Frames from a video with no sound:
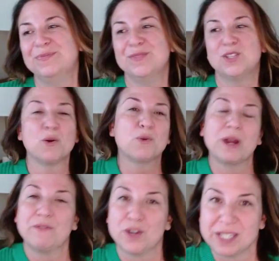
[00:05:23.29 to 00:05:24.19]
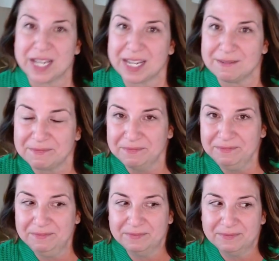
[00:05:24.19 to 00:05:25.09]
So great first date.
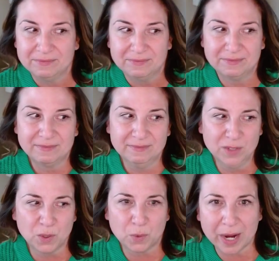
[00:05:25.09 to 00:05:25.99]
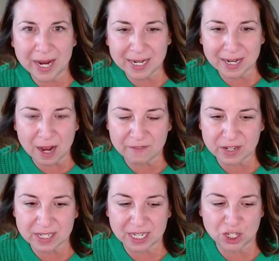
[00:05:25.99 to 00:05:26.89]
Great
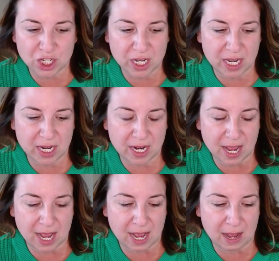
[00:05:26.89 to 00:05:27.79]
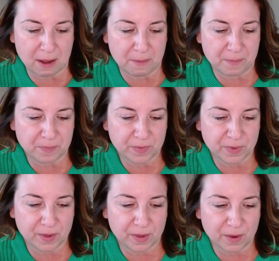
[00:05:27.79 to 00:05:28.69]
conversation.
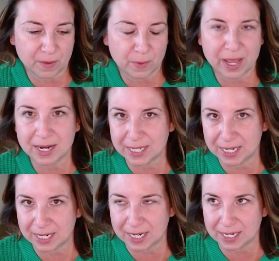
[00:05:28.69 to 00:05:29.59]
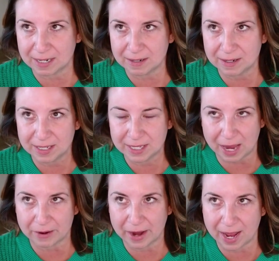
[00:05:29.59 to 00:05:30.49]
We had a date on a
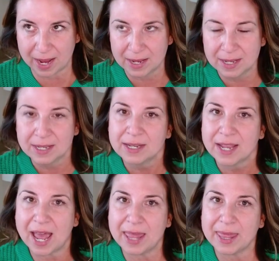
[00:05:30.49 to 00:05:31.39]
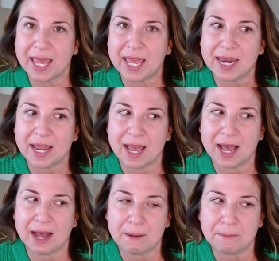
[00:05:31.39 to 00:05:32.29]
Saturday, and then
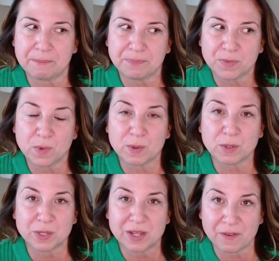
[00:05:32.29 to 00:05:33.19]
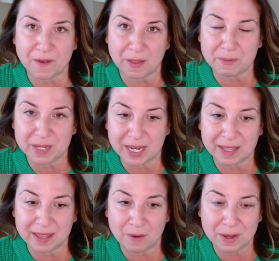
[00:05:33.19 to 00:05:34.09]
we were supposed to have a follow-up
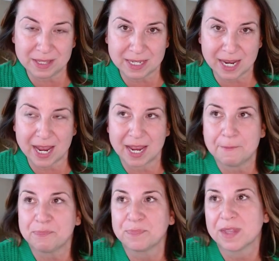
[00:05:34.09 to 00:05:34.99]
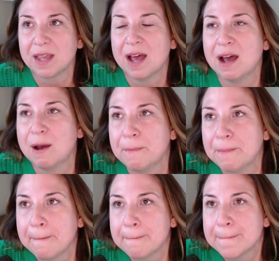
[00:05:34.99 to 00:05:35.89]
date that Wednesday. And